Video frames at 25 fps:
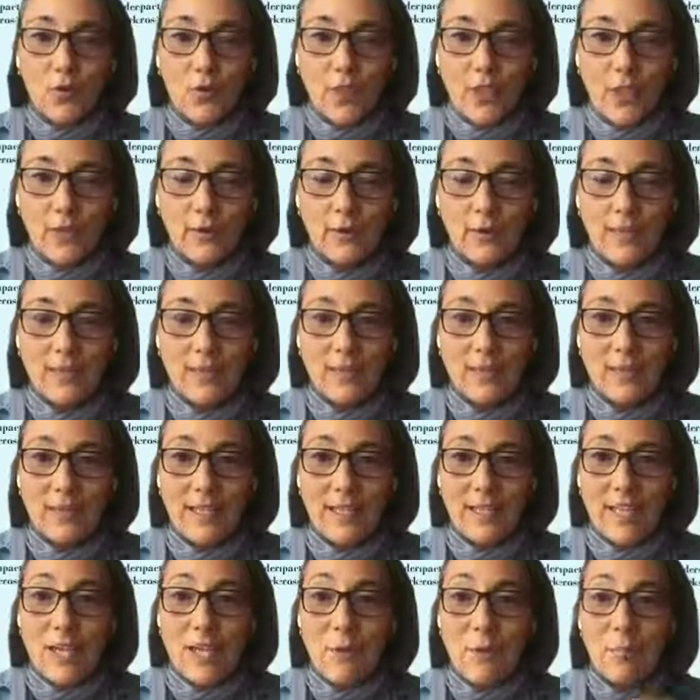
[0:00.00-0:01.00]
sales.
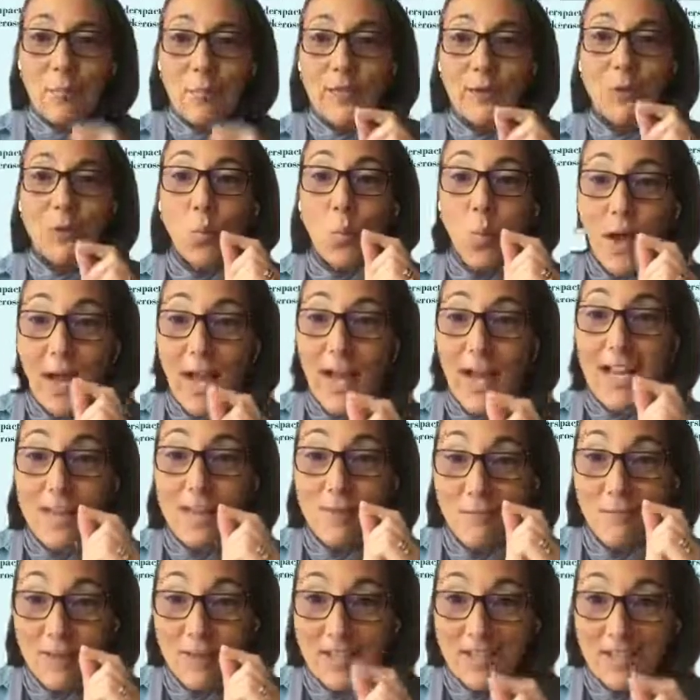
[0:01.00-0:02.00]
But what I
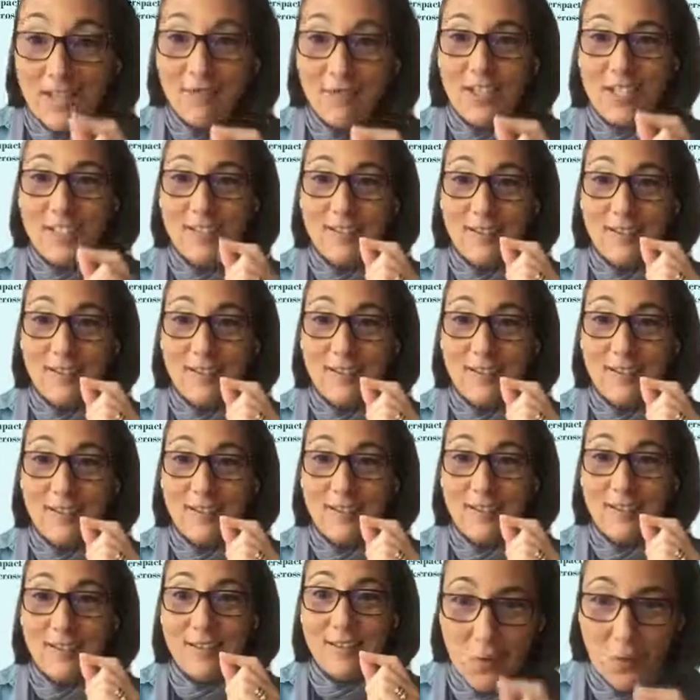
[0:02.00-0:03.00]
believe that is very
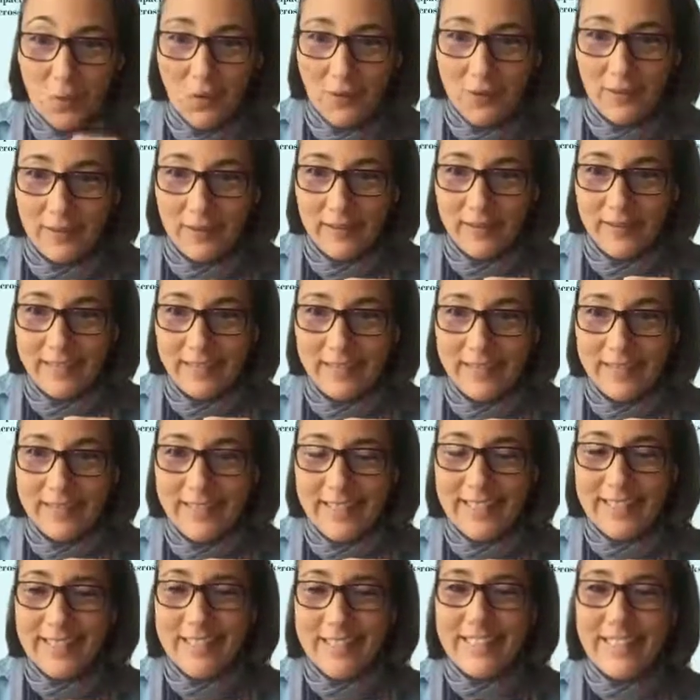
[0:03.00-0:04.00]
important
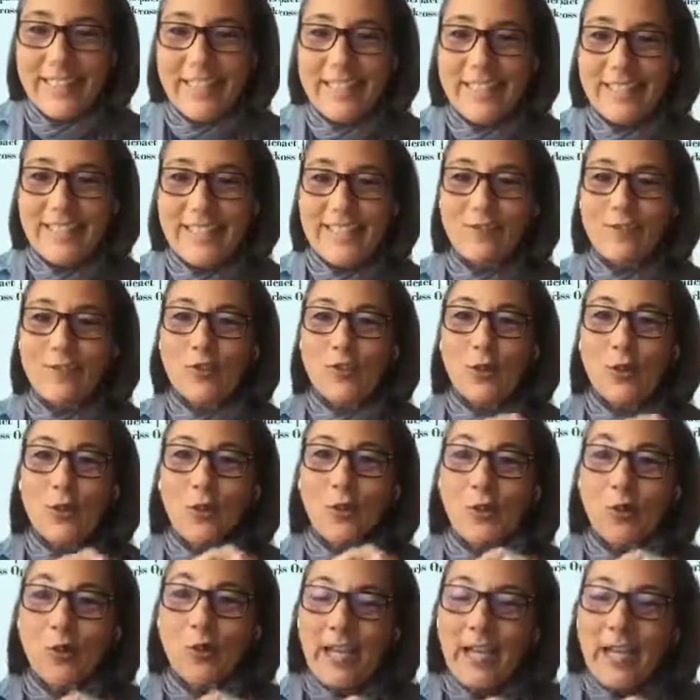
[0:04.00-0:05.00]
is to
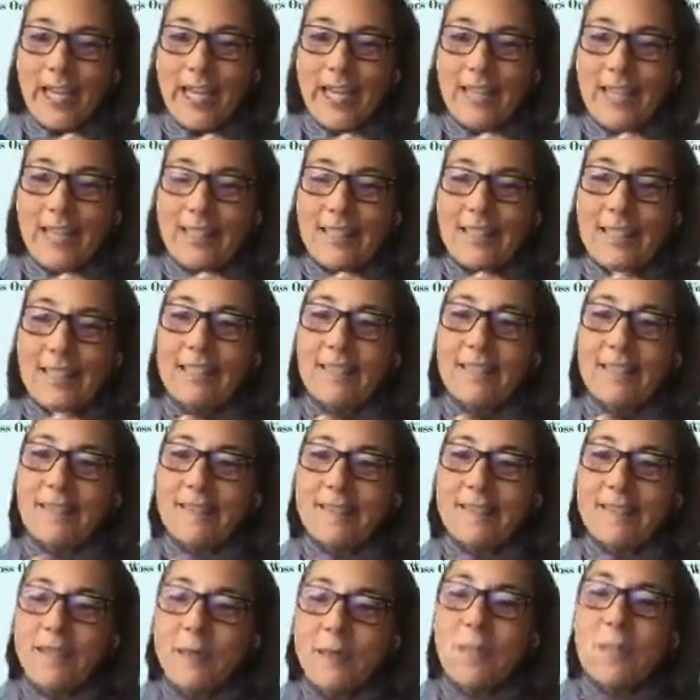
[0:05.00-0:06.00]
find
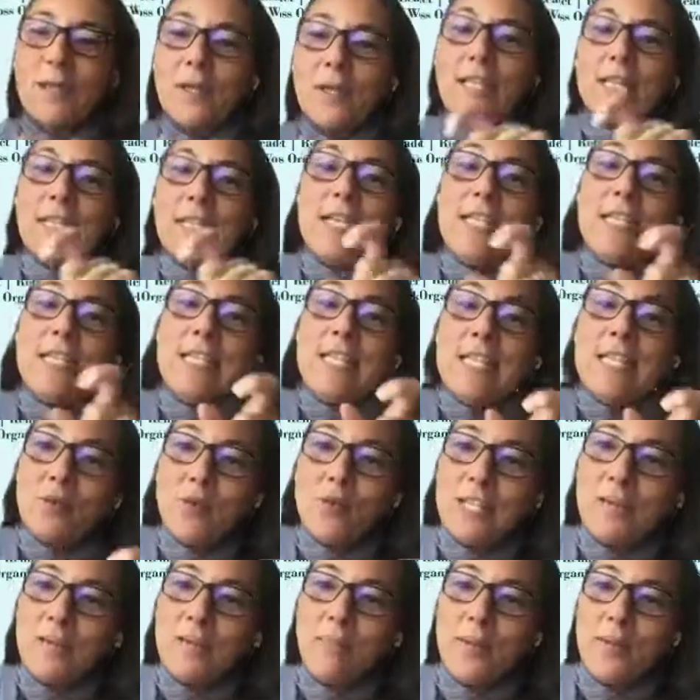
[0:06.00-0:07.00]
some new
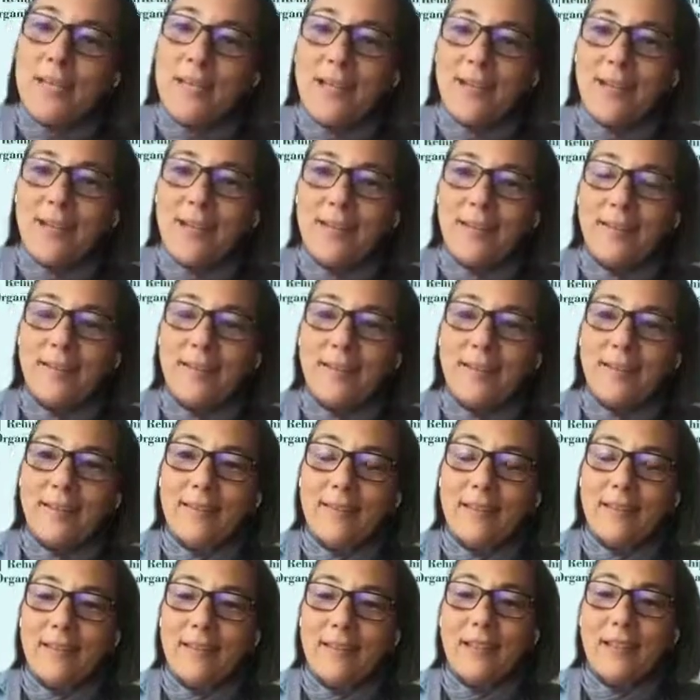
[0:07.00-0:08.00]
KPIs
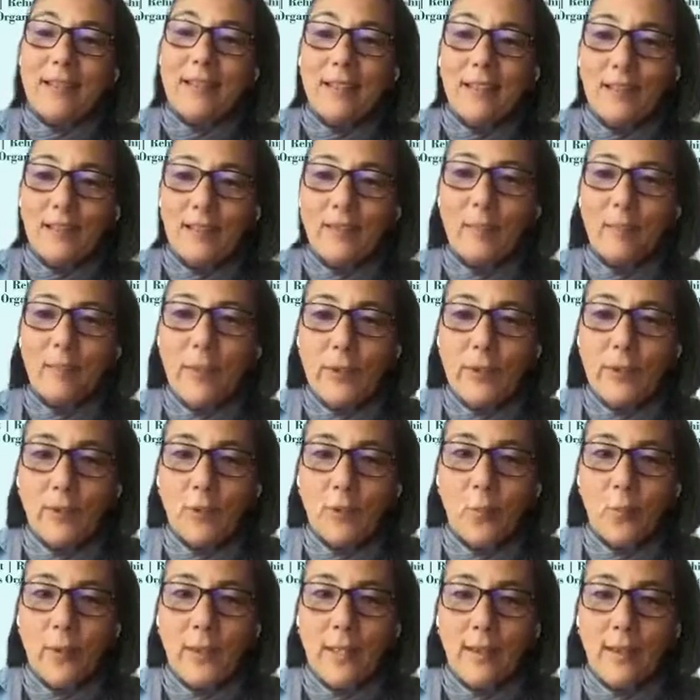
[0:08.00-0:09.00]
in
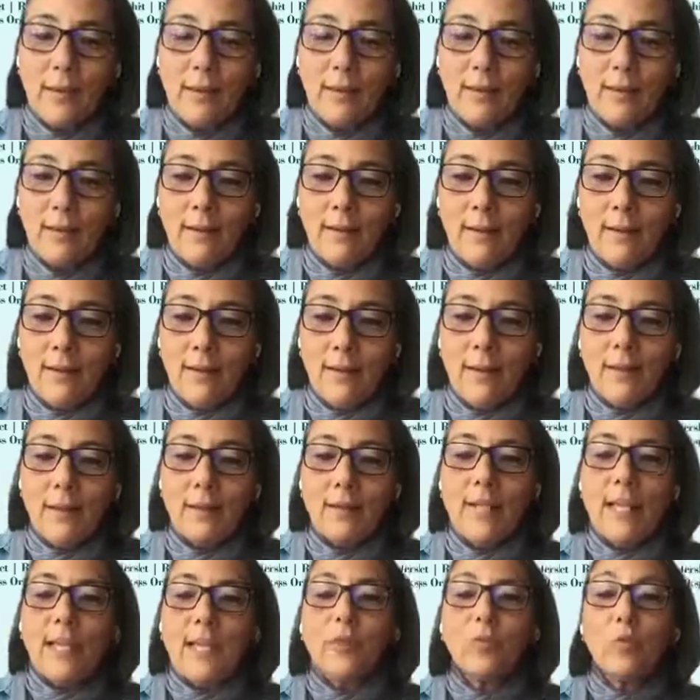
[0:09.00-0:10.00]
between
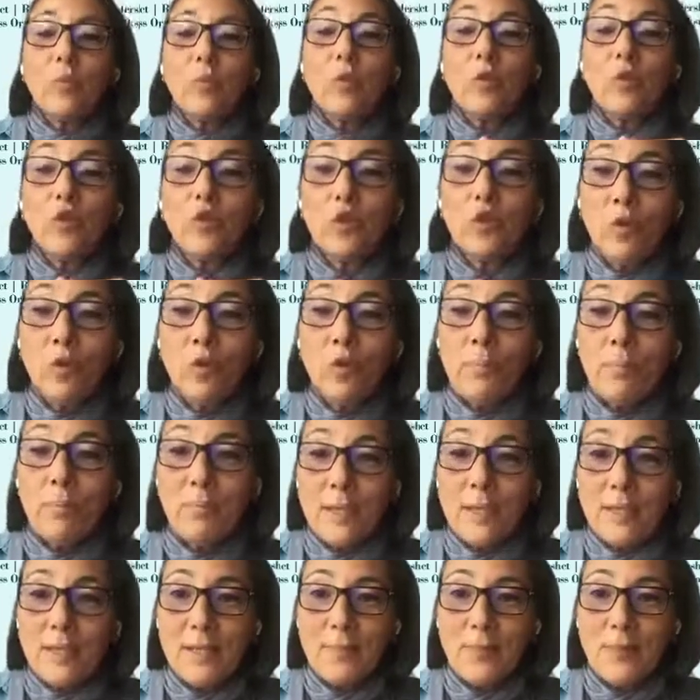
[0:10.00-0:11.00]
that will show
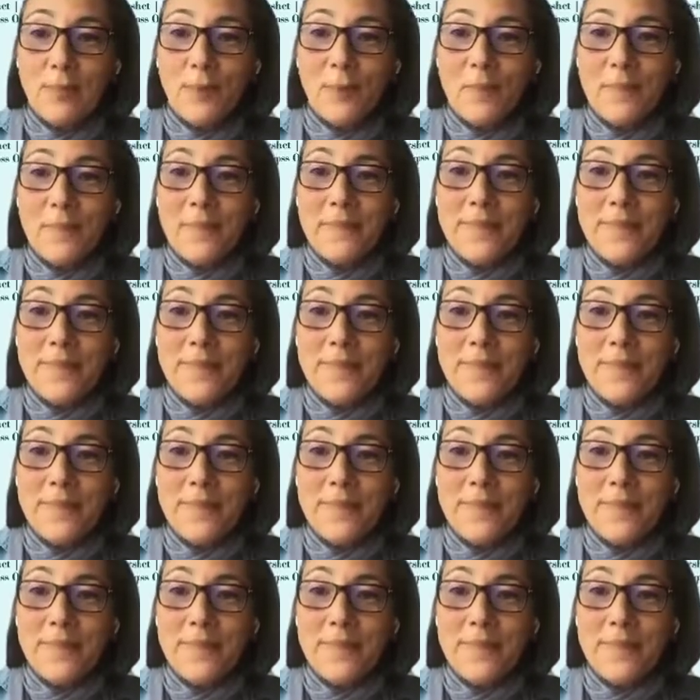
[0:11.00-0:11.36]
people